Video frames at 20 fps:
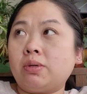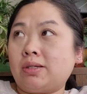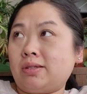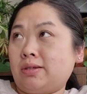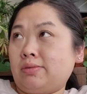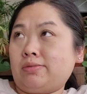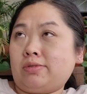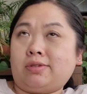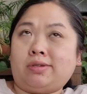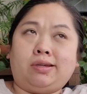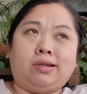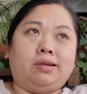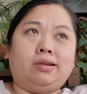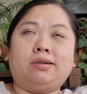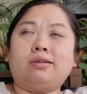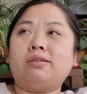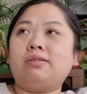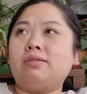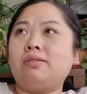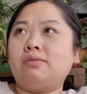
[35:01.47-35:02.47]
because I was
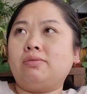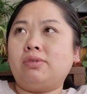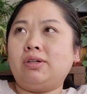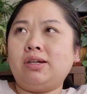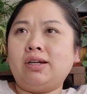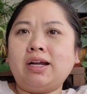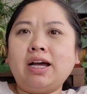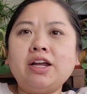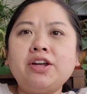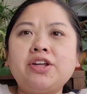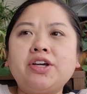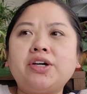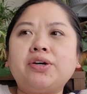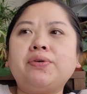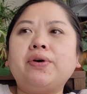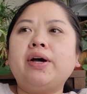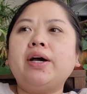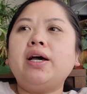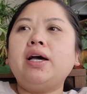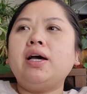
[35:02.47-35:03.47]
like, what did I
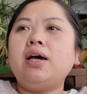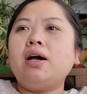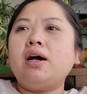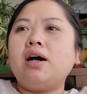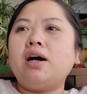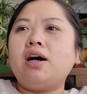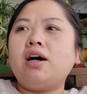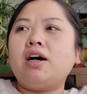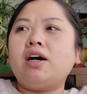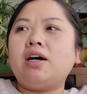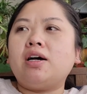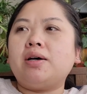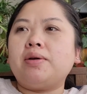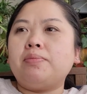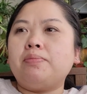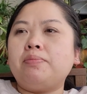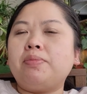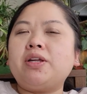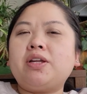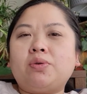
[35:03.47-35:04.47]
do? Uh,
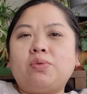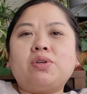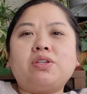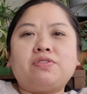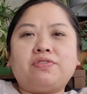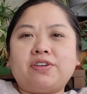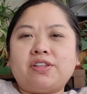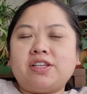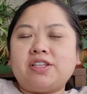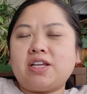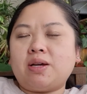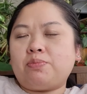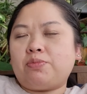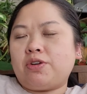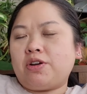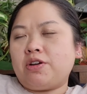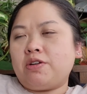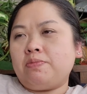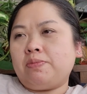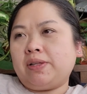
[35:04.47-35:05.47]
but it was for the
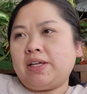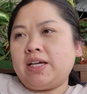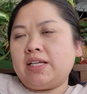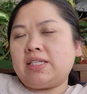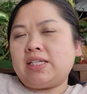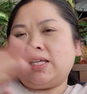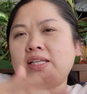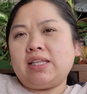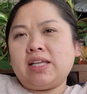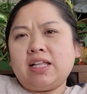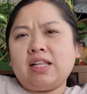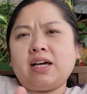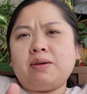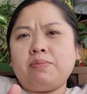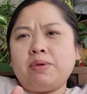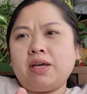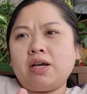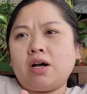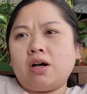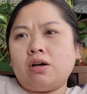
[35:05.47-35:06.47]
temporary plates and they let
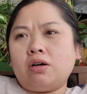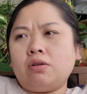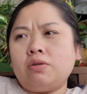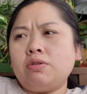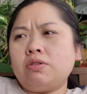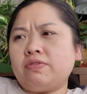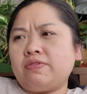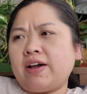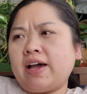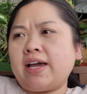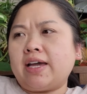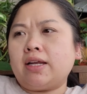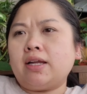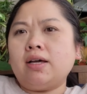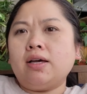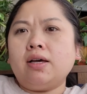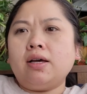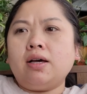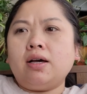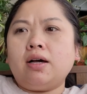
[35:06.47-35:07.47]
me go. It was fine.
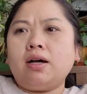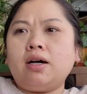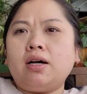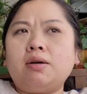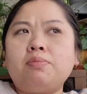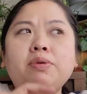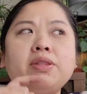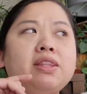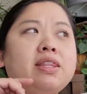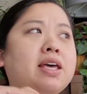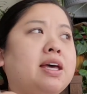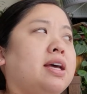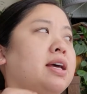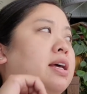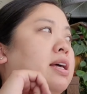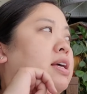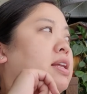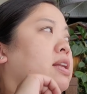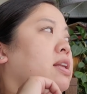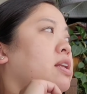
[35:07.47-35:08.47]
Uh, but
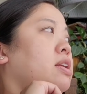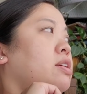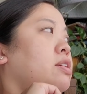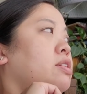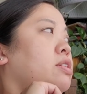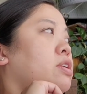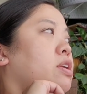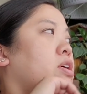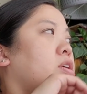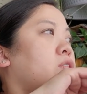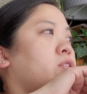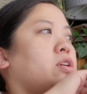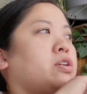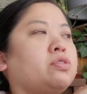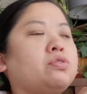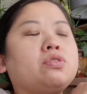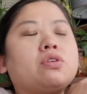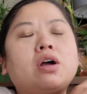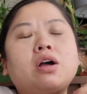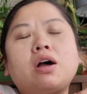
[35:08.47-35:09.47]
then,
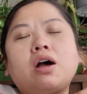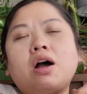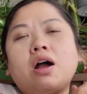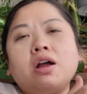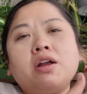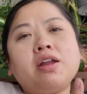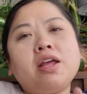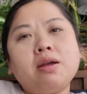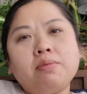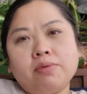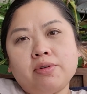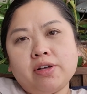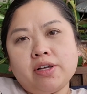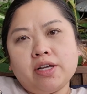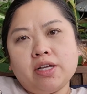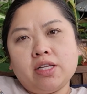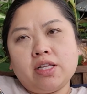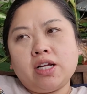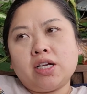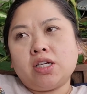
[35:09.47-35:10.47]
so our
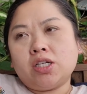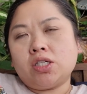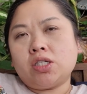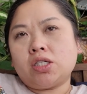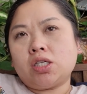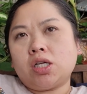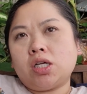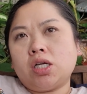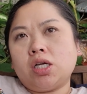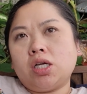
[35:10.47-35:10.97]
neighborhood, there's,